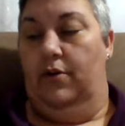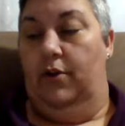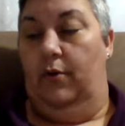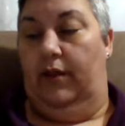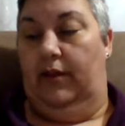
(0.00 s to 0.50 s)

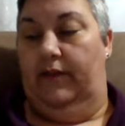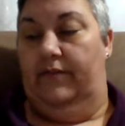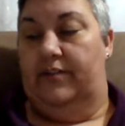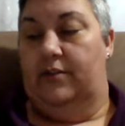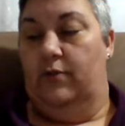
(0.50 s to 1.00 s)
you can leave
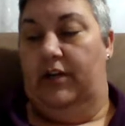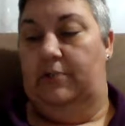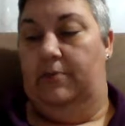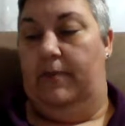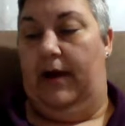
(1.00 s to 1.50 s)
this
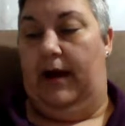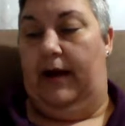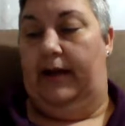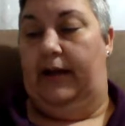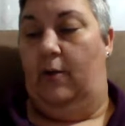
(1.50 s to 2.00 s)
arrangement
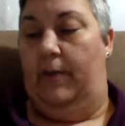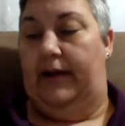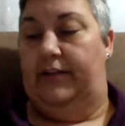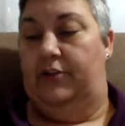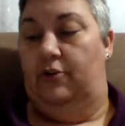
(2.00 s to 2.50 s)
behind and go
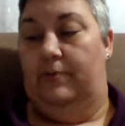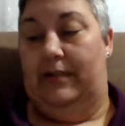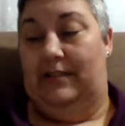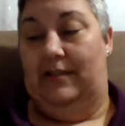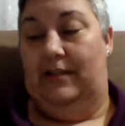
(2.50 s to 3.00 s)
back to your
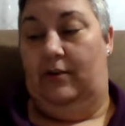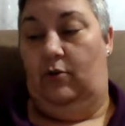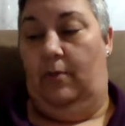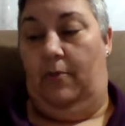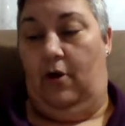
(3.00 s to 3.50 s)
measly
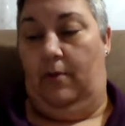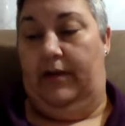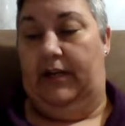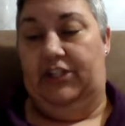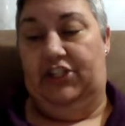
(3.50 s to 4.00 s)
little
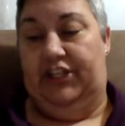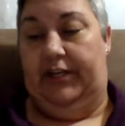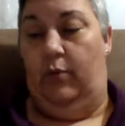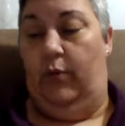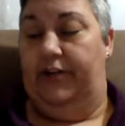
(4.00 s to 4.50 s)
apartment and
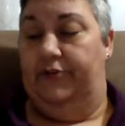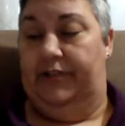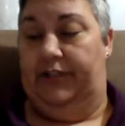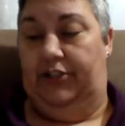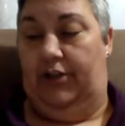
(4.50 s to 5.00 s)
shitty
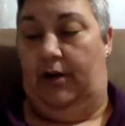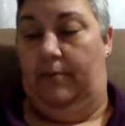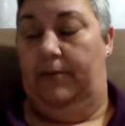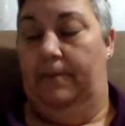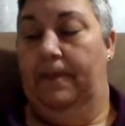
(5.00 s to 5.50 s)
waitressing job.
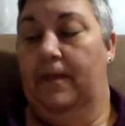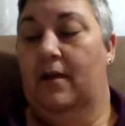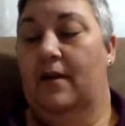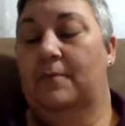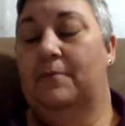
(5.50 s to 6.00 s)

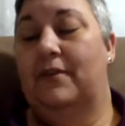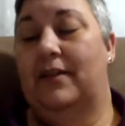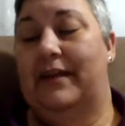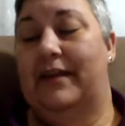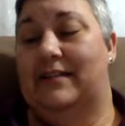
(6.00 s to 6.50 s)

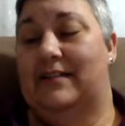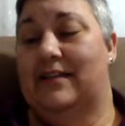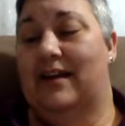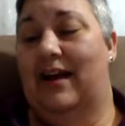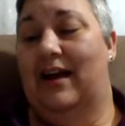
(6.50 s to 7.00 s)
Please,
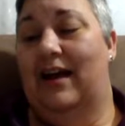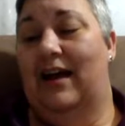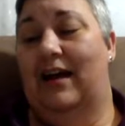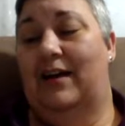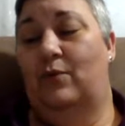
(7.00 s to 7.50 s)

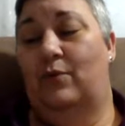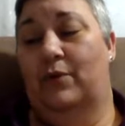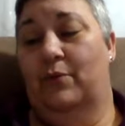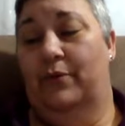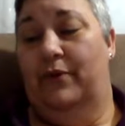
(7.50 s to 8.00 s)
I don't want
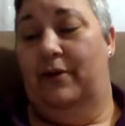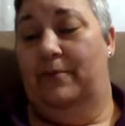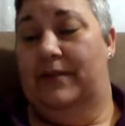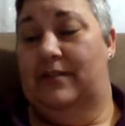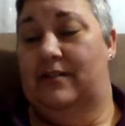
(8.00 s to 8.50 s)
to ruin our
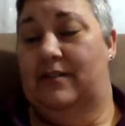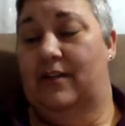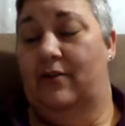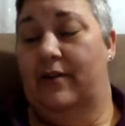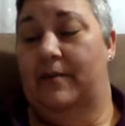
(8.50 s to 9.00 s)
business
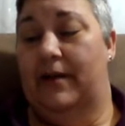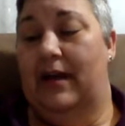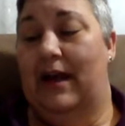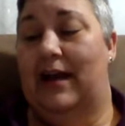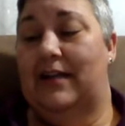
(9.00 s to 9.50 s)
agreement.
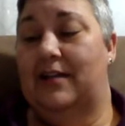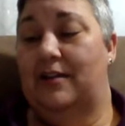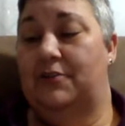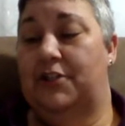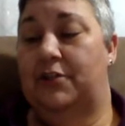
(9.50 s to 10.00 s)
I
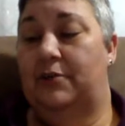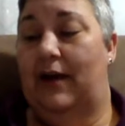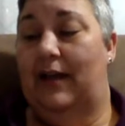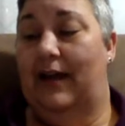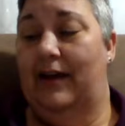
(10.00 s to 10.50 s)
told you
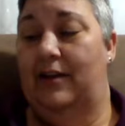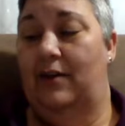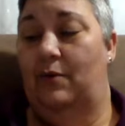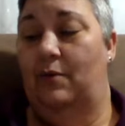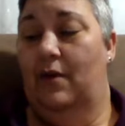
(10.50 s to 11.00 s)
I like
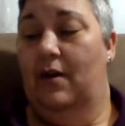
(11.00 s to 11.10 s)
you,